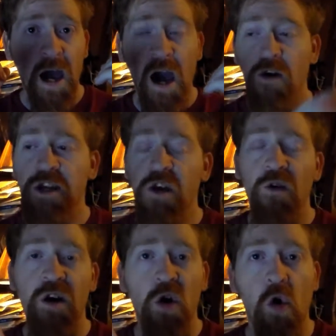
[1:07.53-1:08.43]
How do
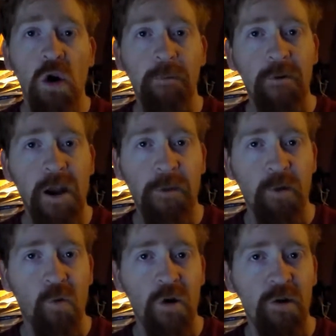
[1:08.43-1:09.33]
you
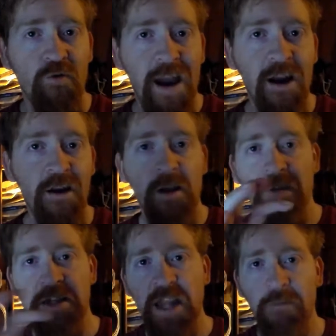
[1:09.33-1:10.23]
incorporate the word rare
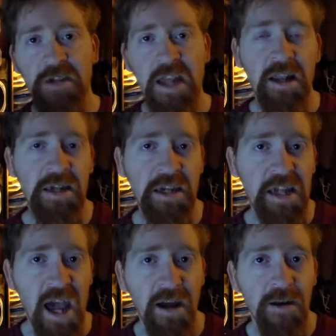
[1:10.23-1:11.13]
in the same sentence
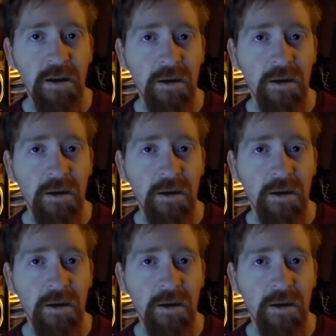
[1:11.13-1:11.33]
as that?